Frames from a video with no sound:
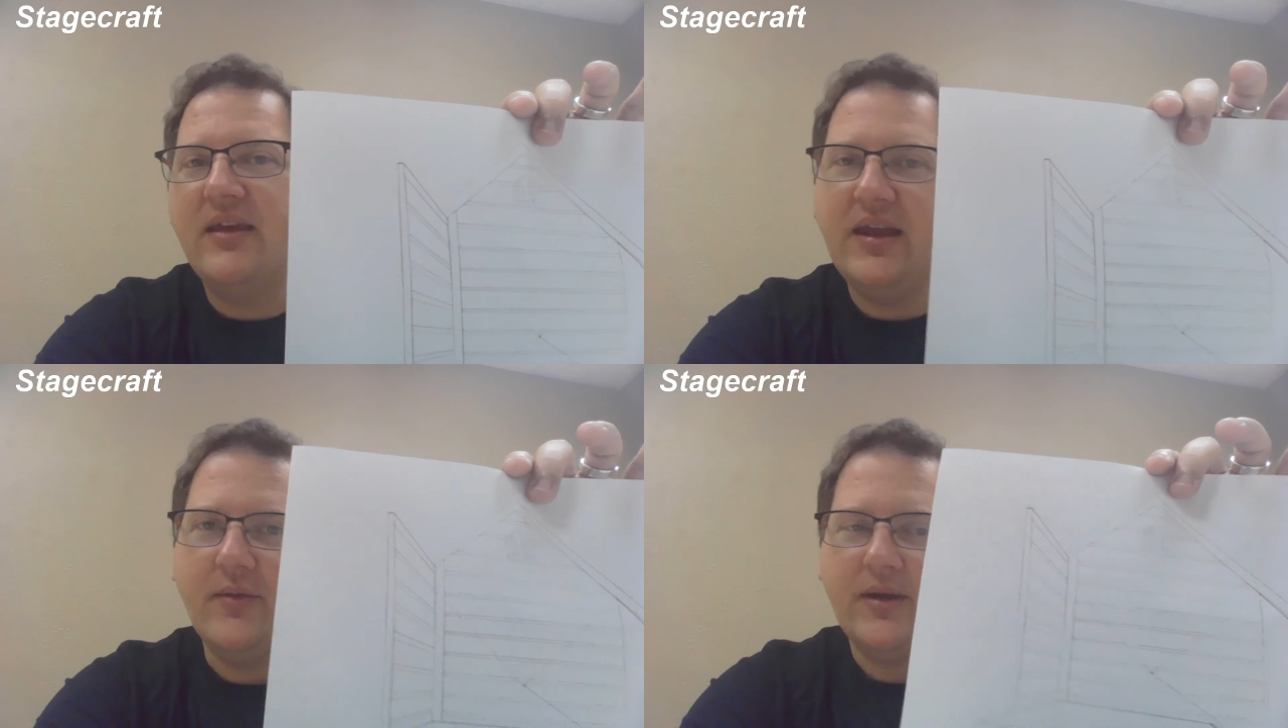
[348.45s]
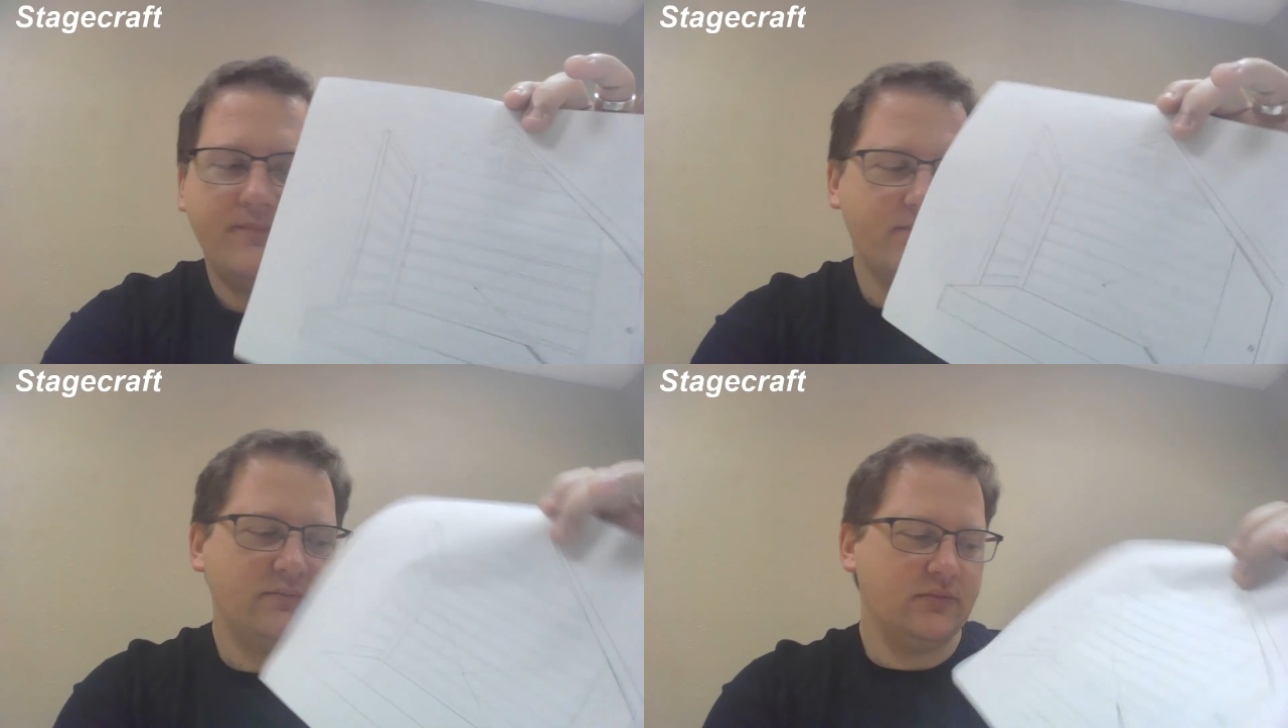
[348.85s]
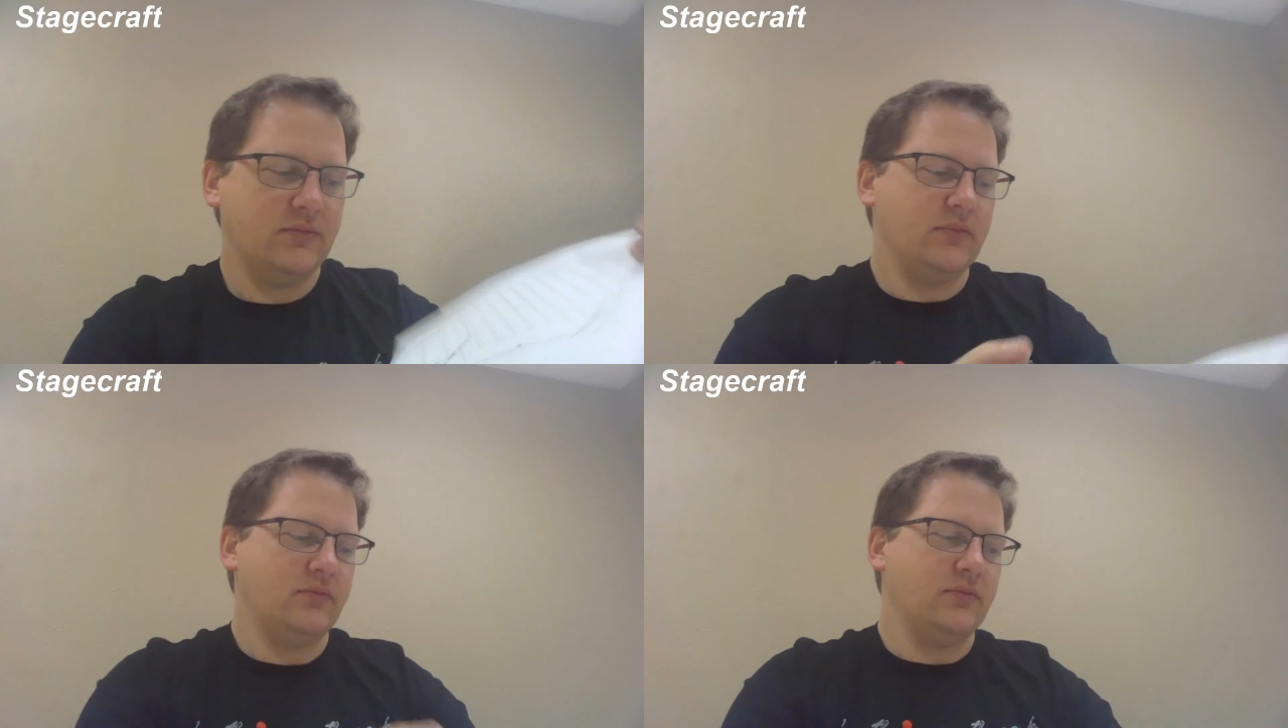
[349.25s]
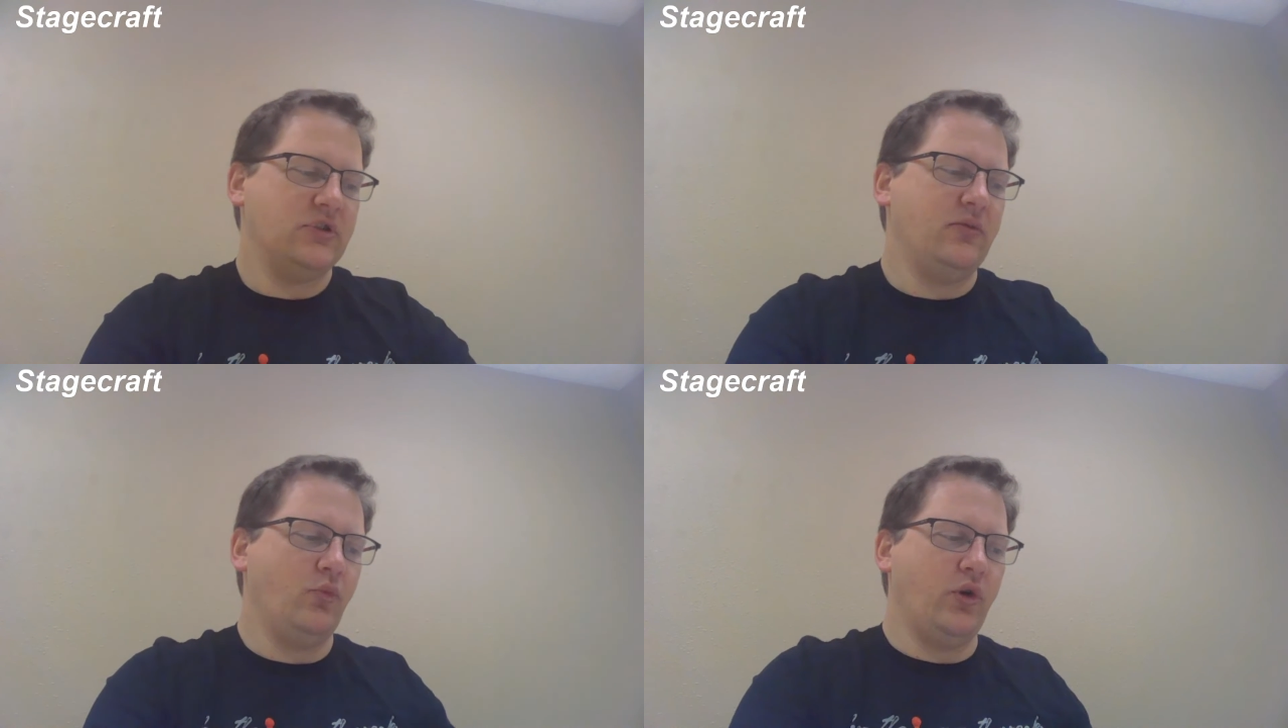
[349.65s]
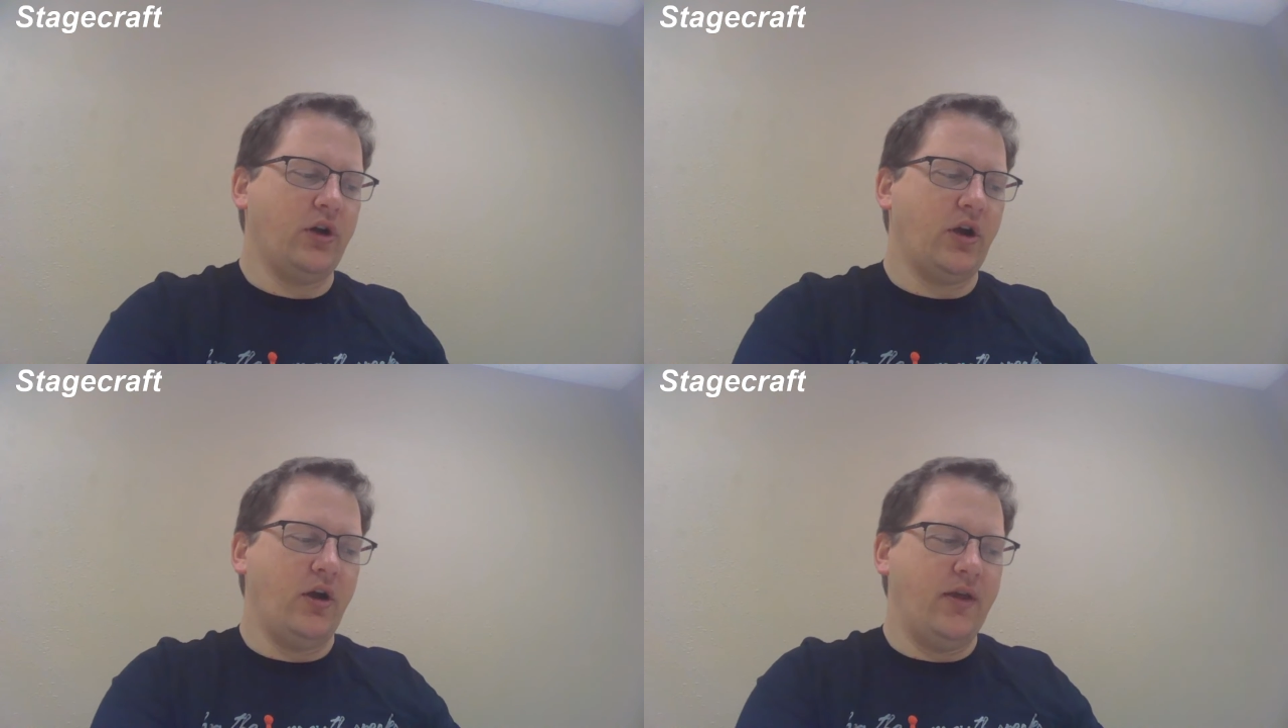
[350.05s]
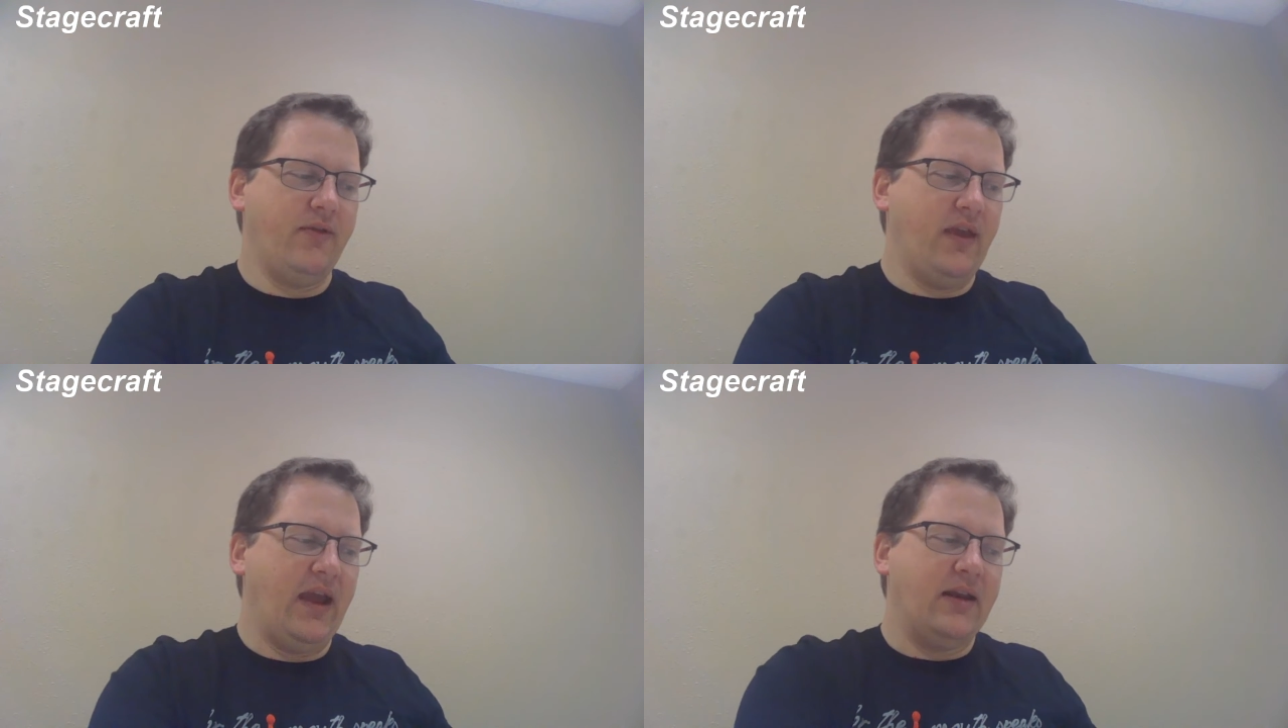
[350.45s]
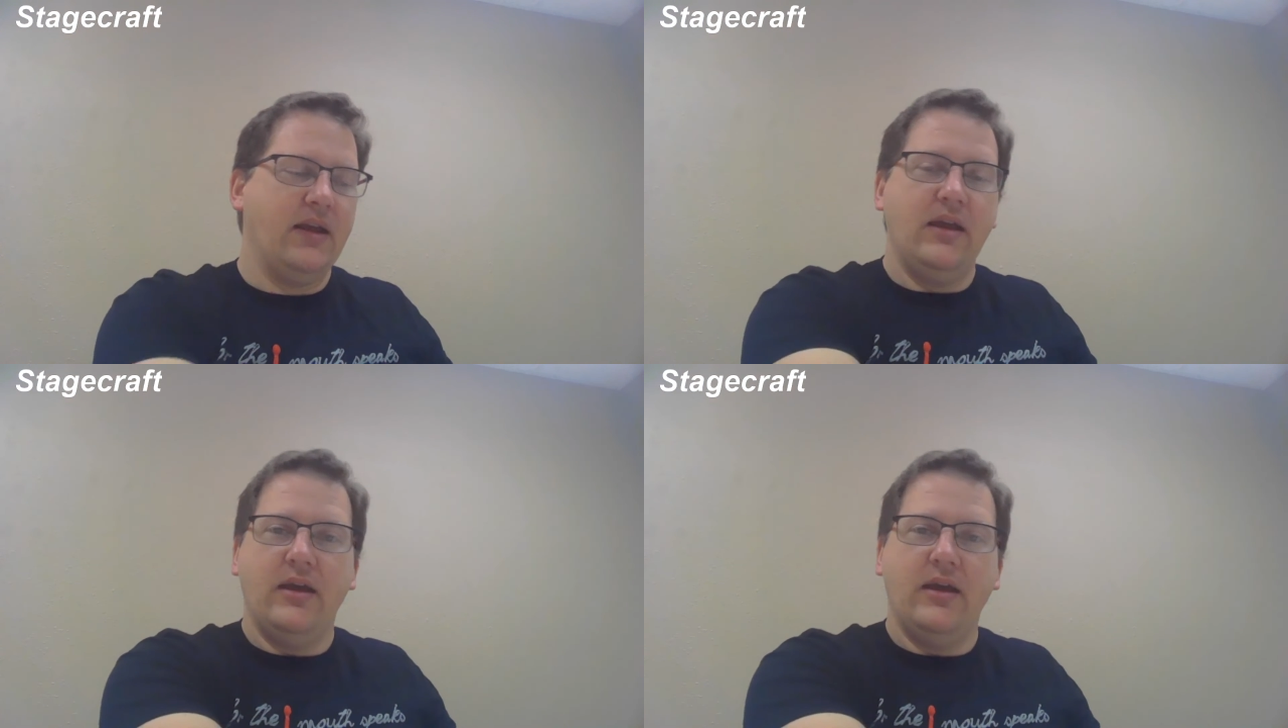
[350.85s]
Anyway, some work on that.